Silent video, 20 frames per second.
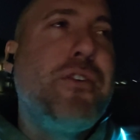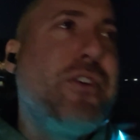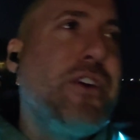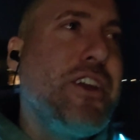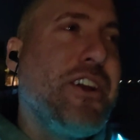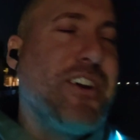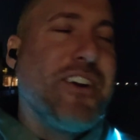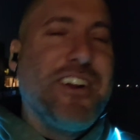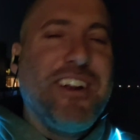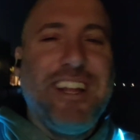
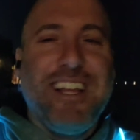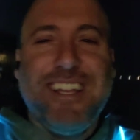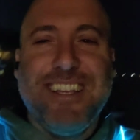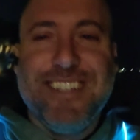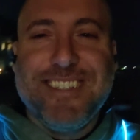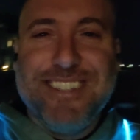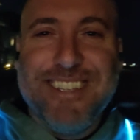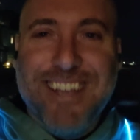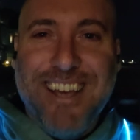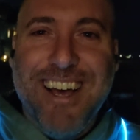
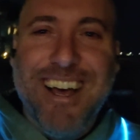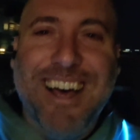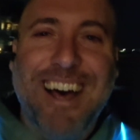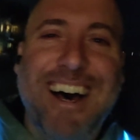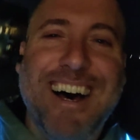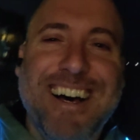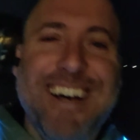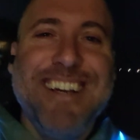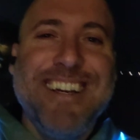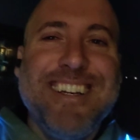furious.
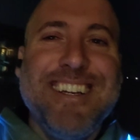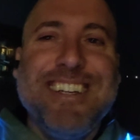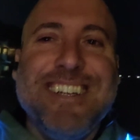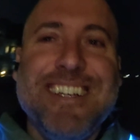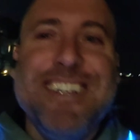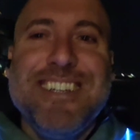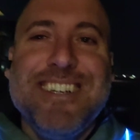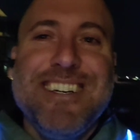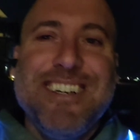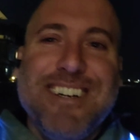
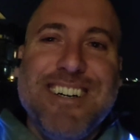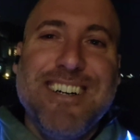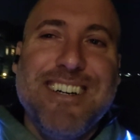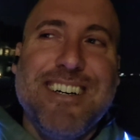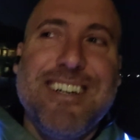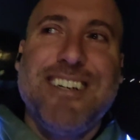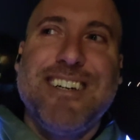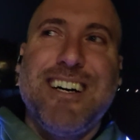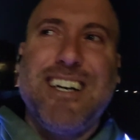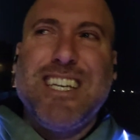
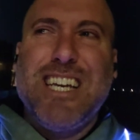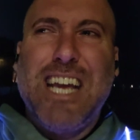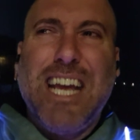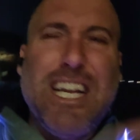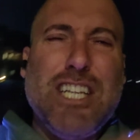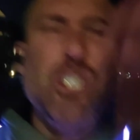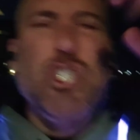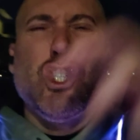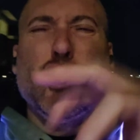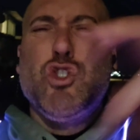oh, I
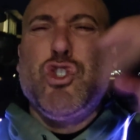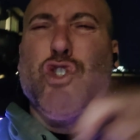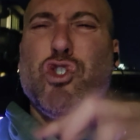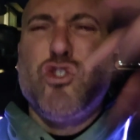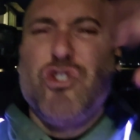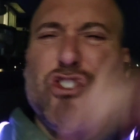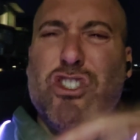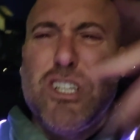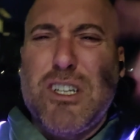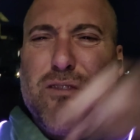hate you,
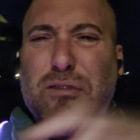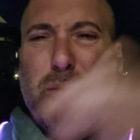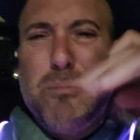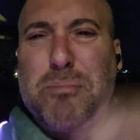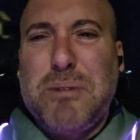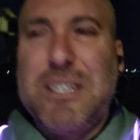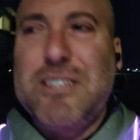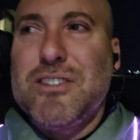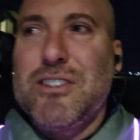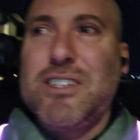you son of a
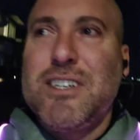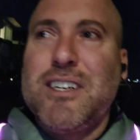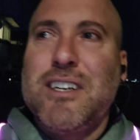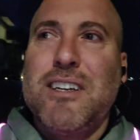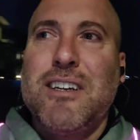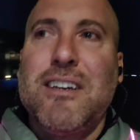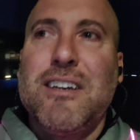bitch.